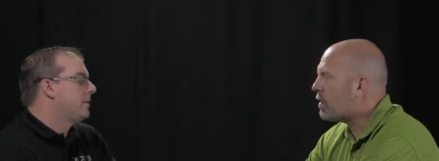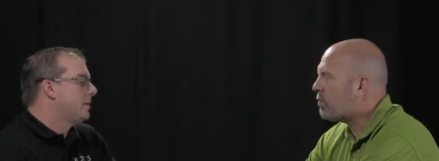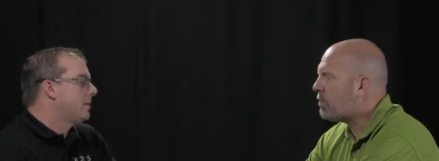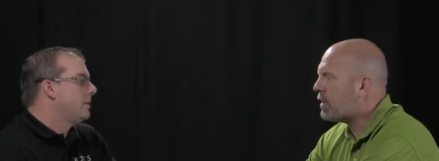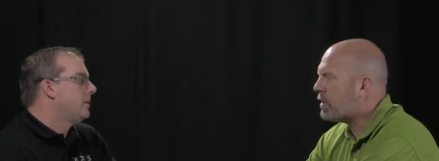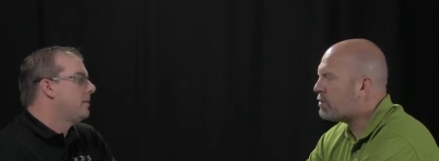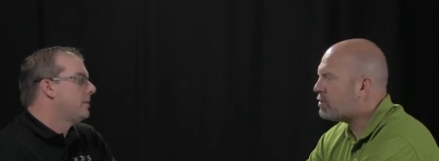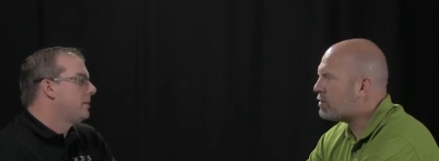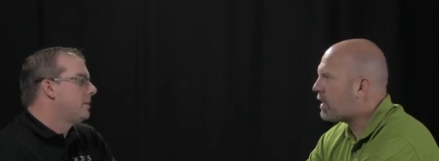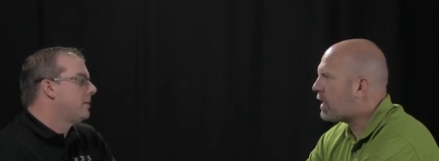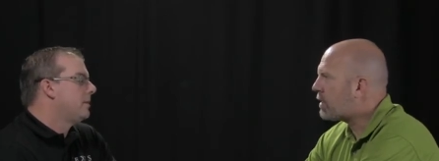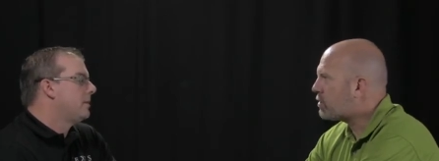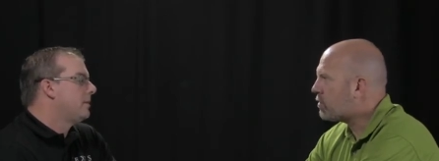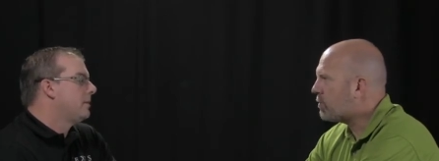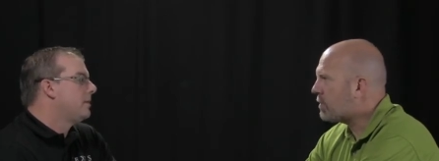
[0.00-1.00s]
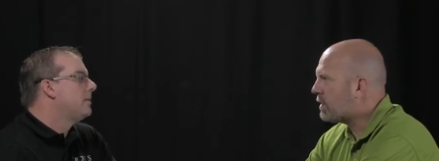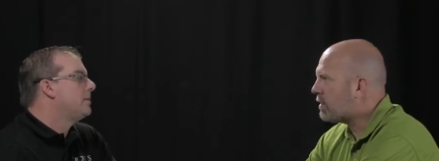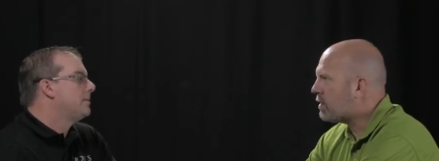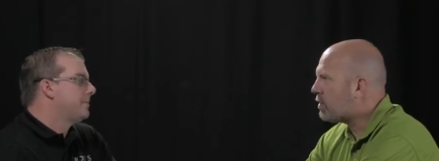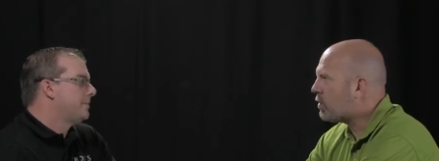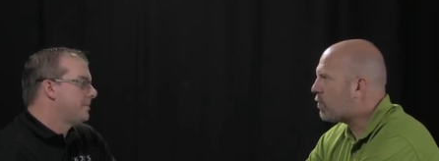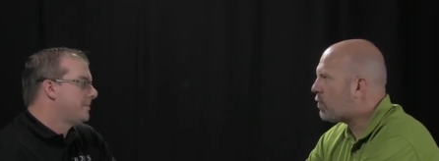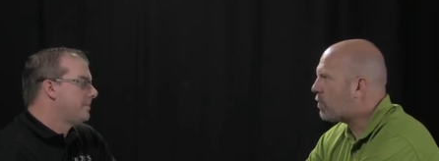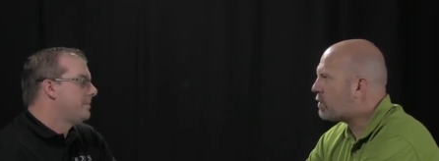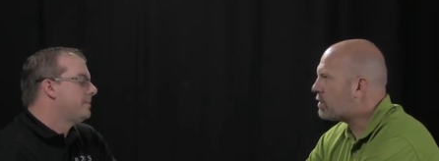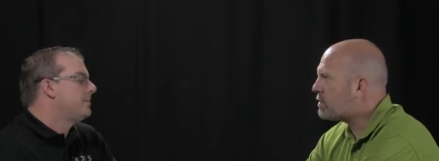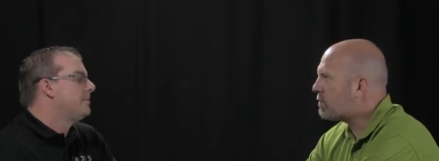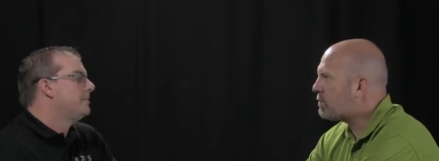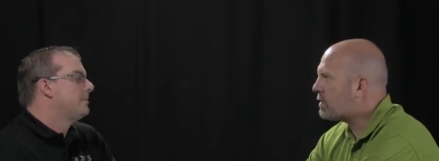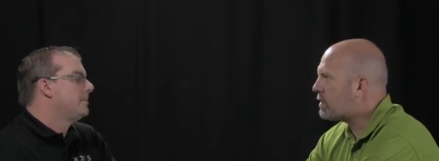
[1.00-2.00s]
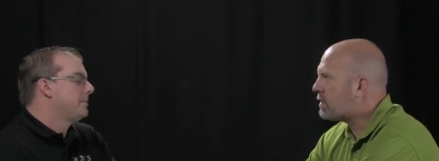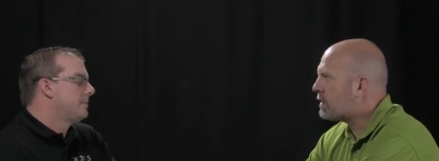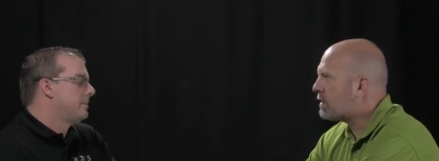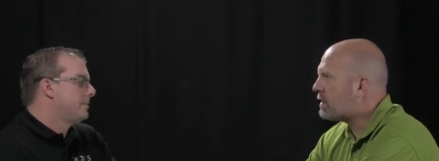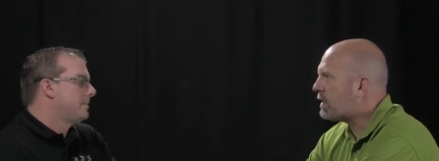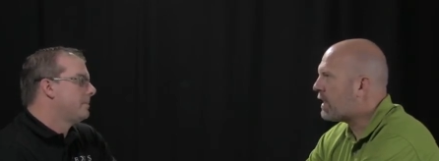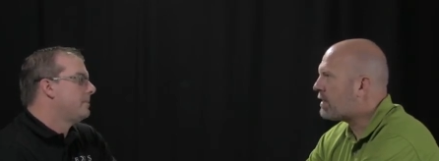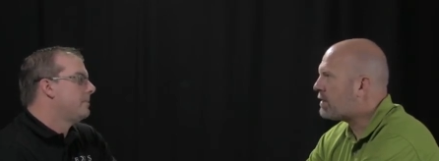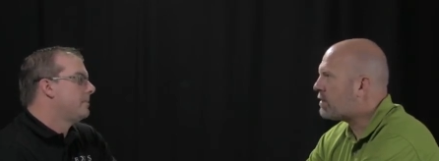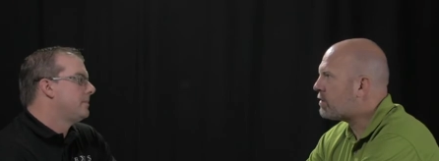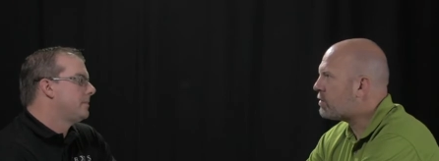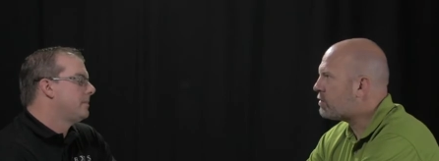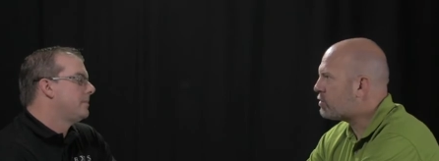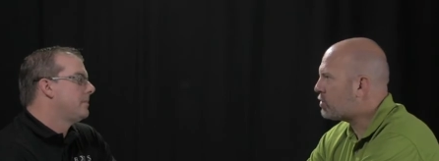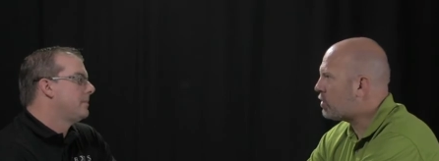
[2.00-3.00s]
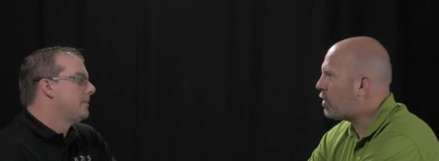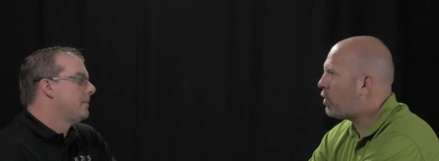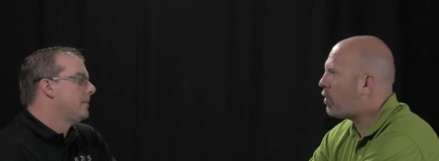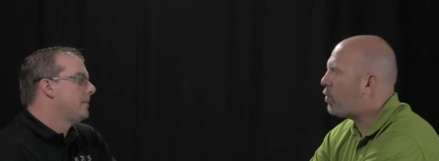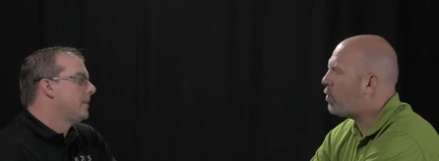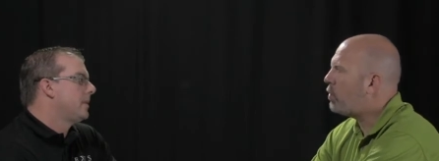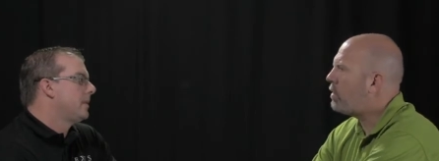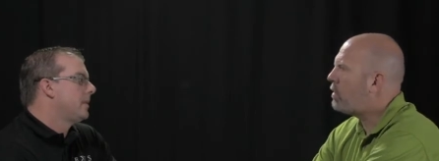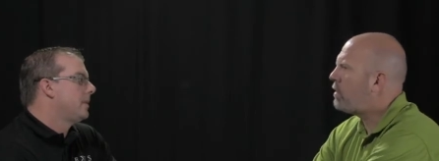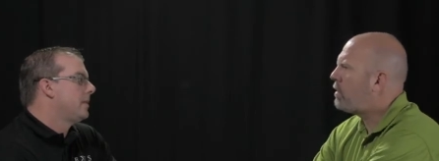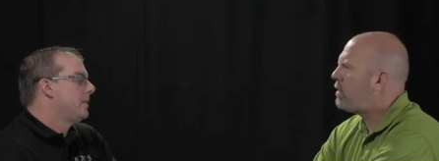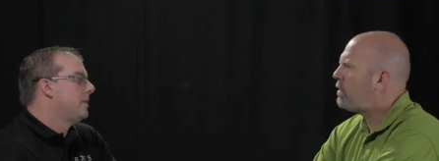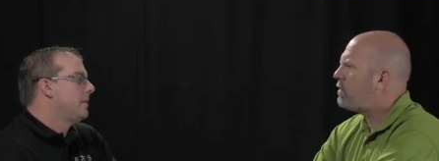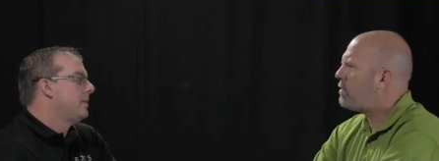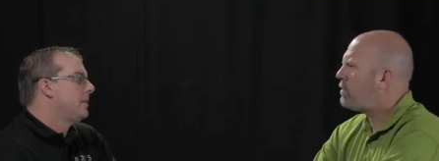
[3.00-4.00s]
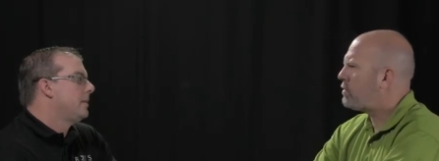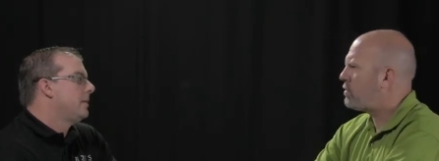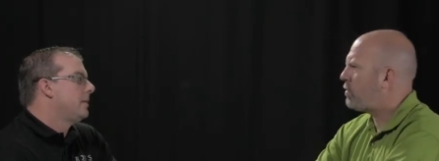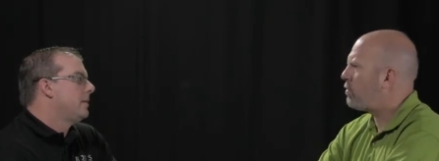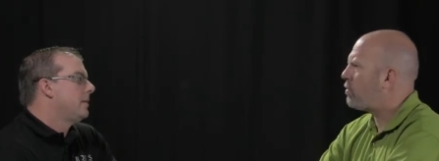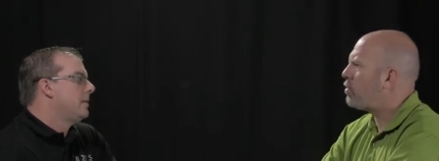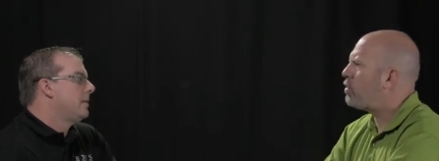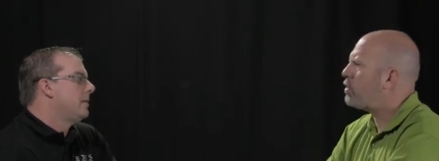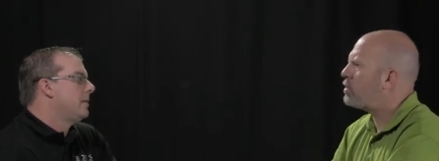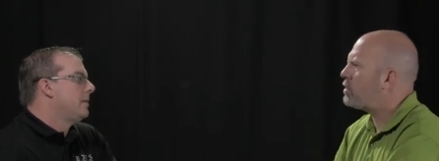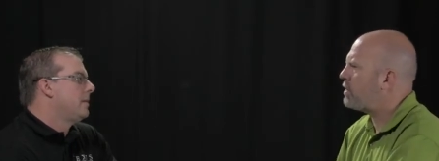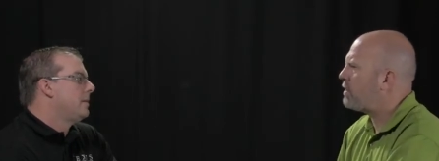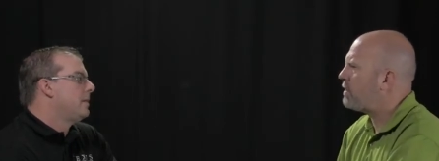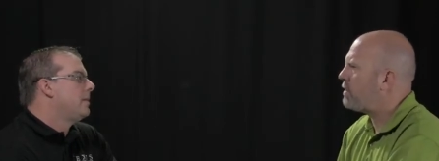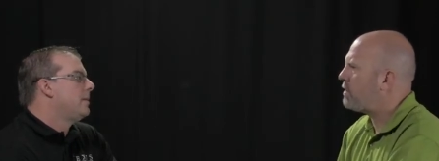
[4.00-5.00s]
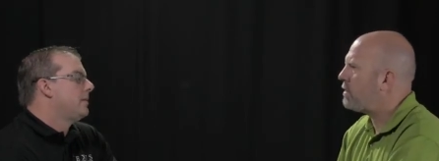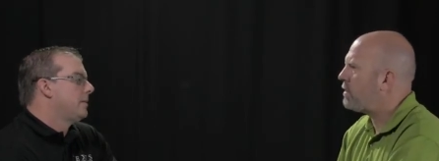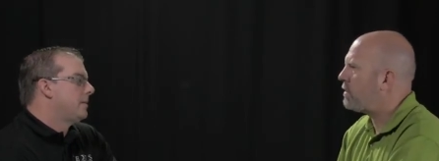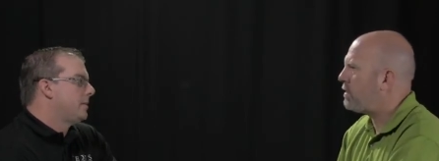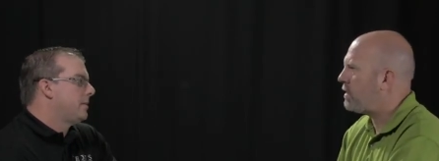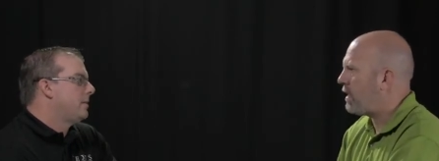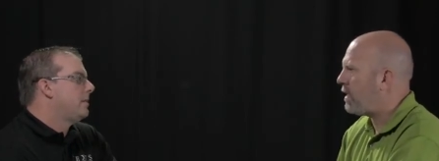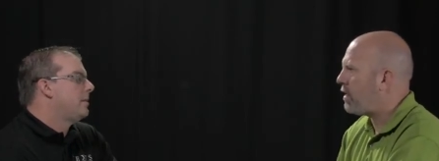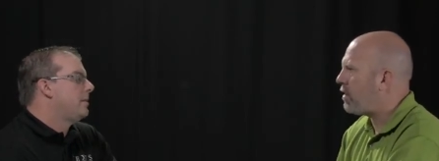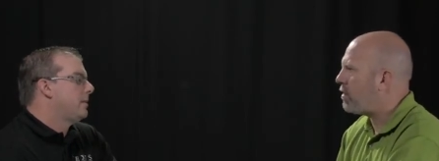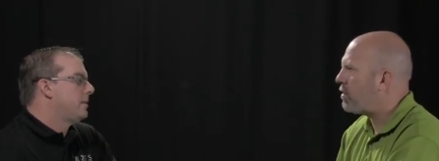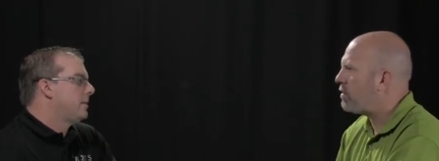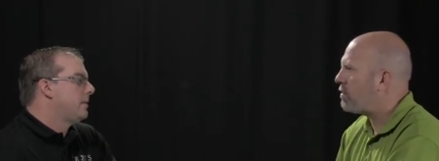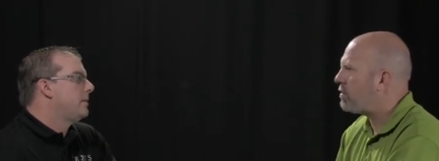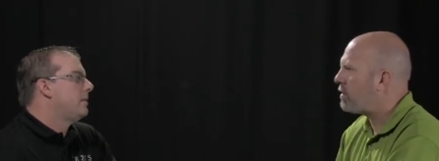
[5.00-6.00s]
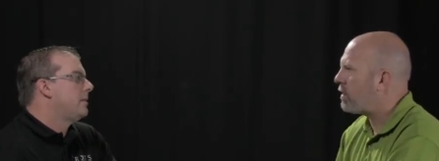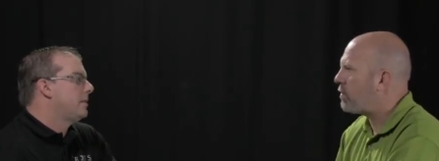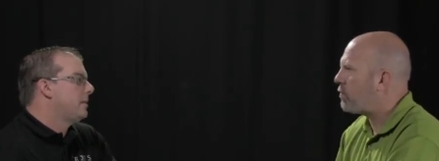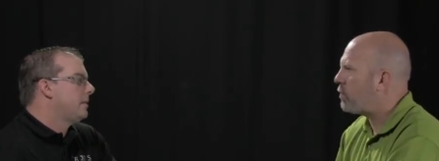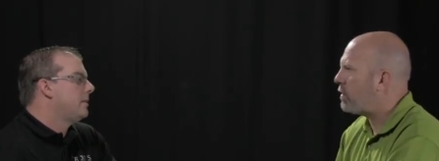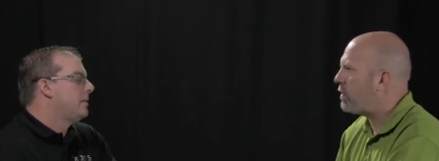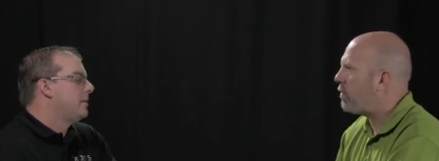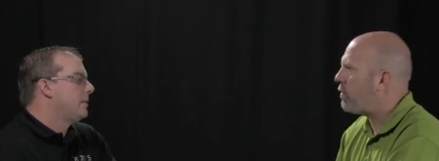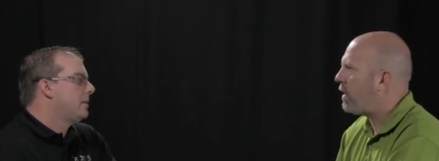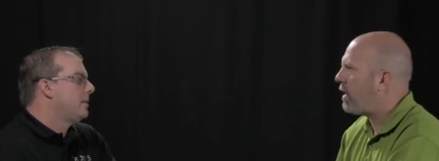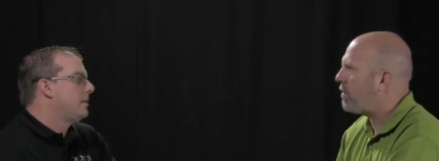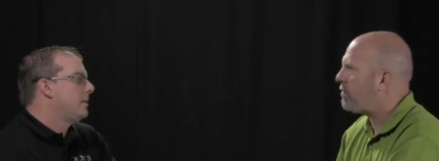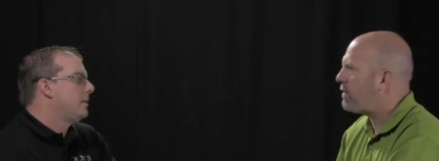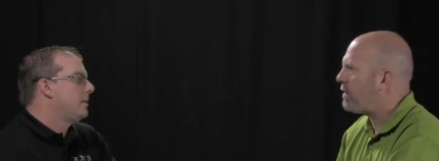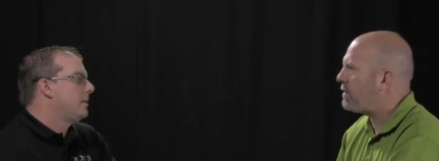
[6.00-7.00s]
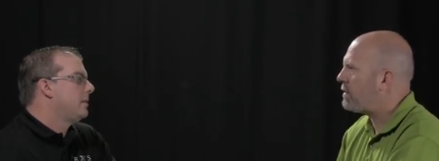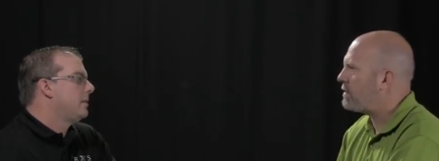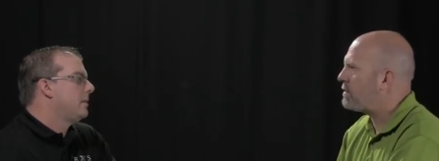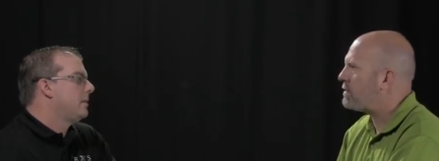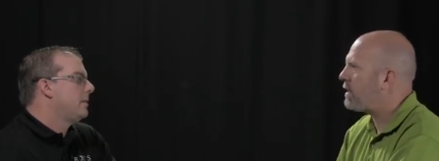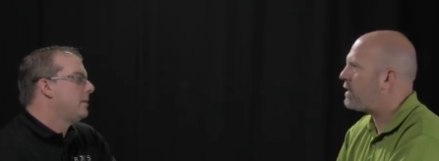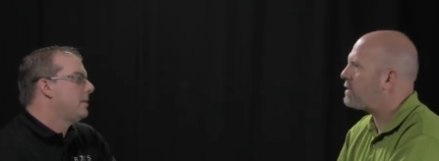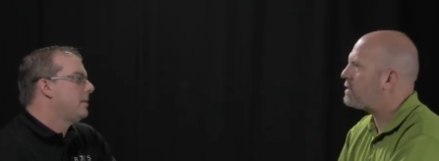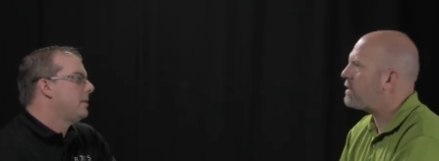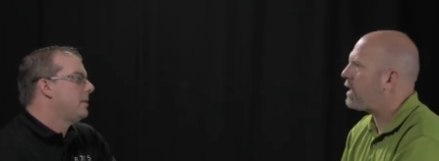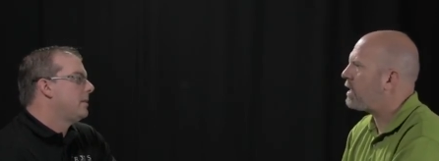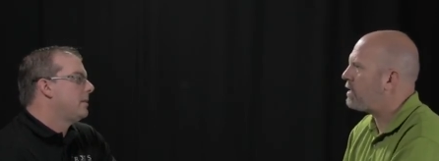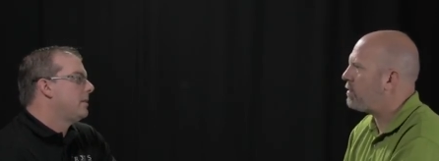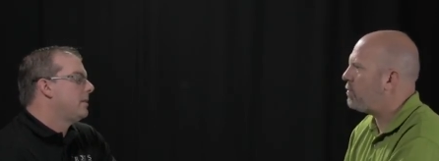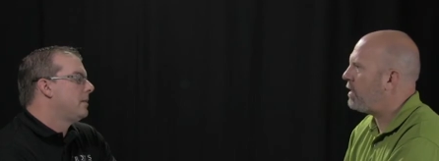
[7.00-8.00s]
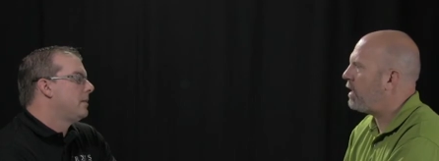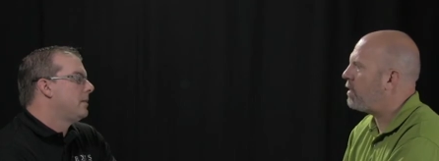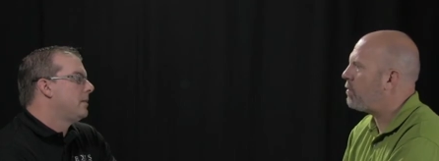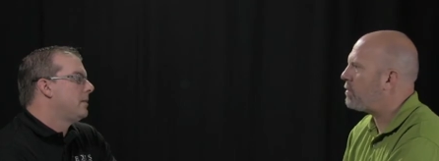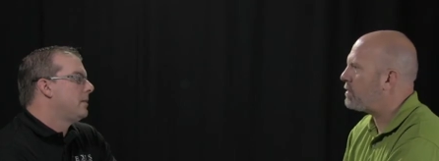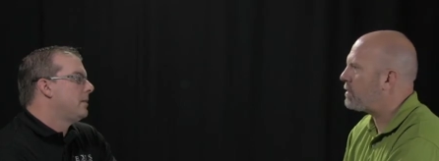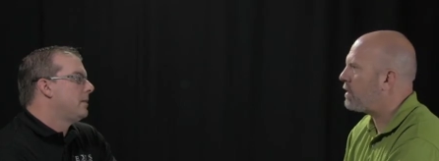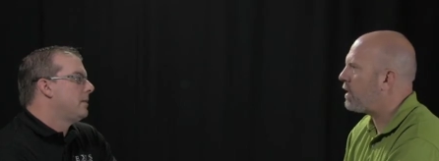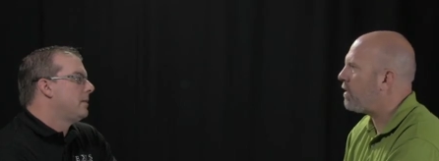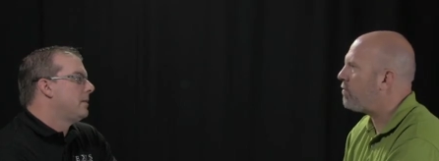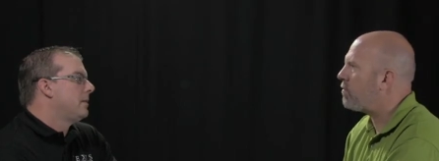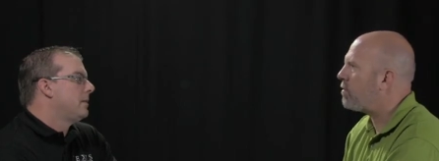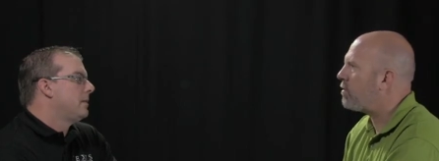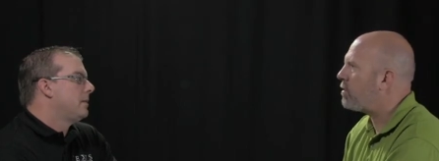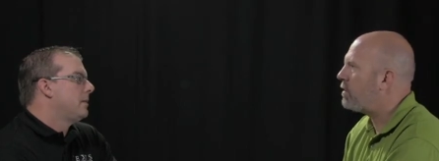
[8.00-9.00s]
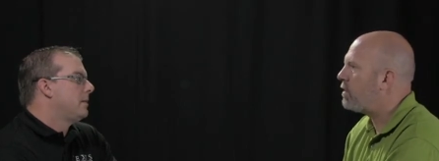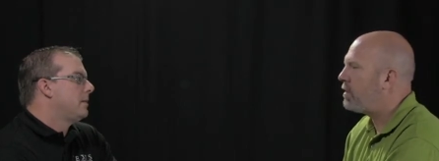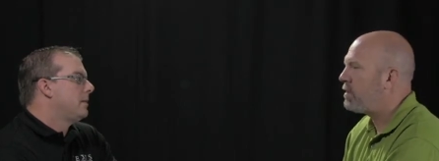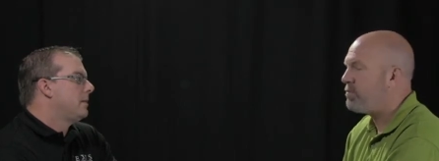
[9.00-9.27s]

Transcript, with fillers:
Speaker 1: a major doctor bill or something like that that there's no there's no cushion there like we don't have anything set aside to be able to cover